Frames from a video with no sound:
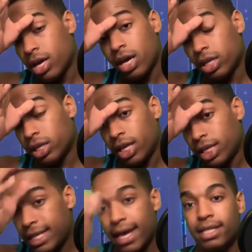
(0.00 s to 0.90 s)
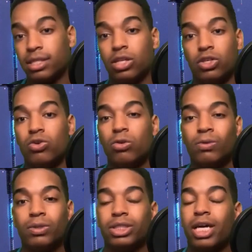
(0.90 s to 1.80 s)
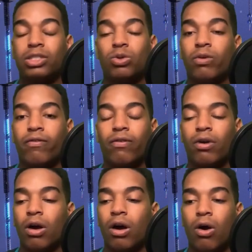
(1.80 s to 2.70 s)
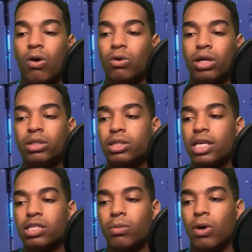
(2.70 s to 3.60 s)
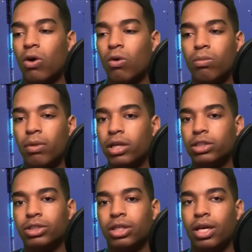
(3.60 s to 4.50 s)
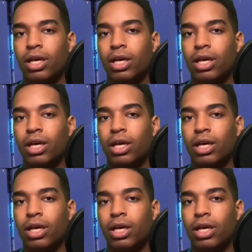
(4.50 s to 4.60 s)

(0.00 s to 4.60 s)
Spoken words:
and then they tased the dude who was next to her for a whole, he tased them a whole bunch,